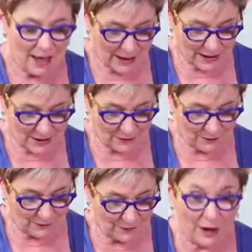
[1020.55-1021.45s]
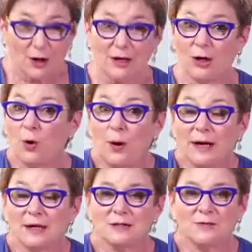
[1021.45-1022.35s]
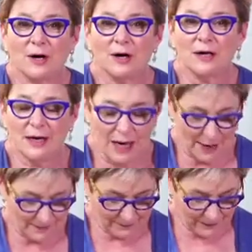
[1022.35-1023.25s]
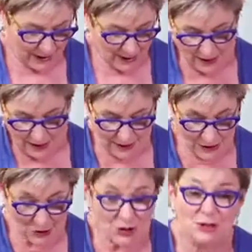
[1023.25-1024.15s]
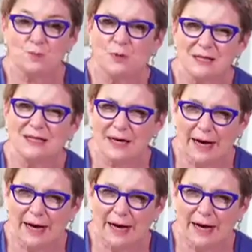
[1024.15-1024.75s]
It's very quick, it's very, um, it just puts a lot of